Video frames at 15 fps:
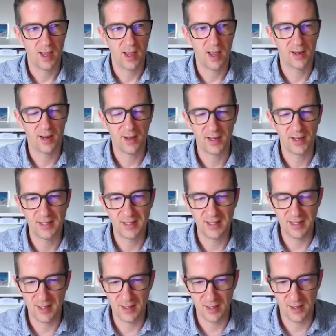an
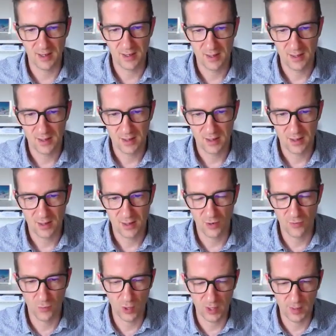idea
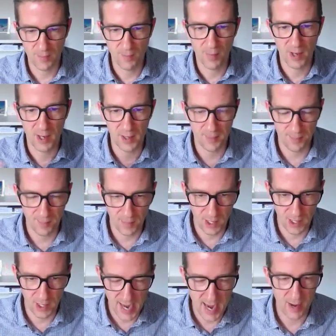of what it might,
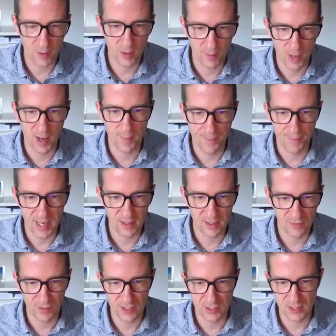how it might
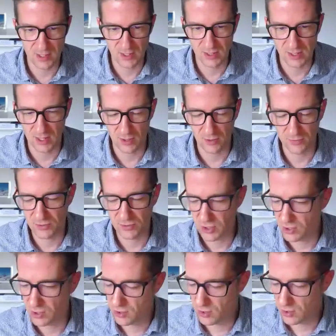manifest itself, so
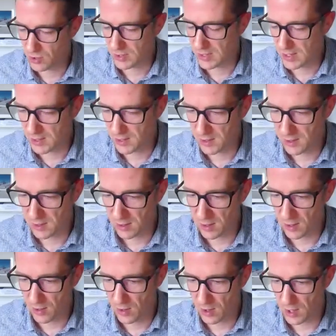you can then
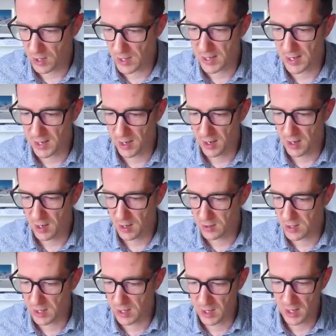go,
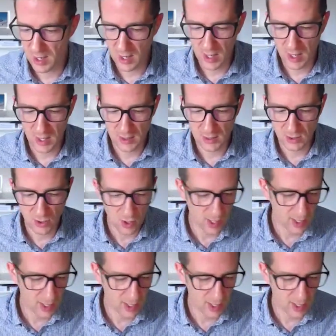okay, it's not